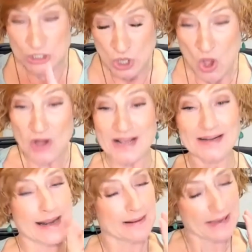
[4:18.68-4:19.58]
long,
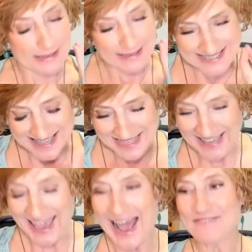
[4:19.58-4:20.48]
again, I gotta say
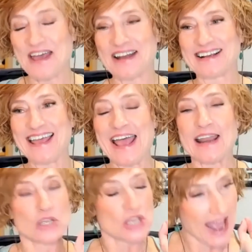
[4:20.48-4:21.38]
that caveat
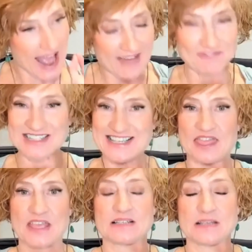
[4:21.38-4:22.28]
again, you have to
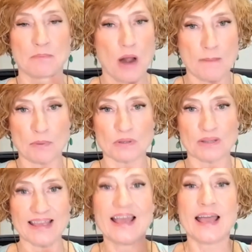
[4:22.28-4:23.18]
set things up
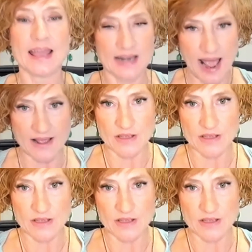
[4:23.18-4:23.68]
properly and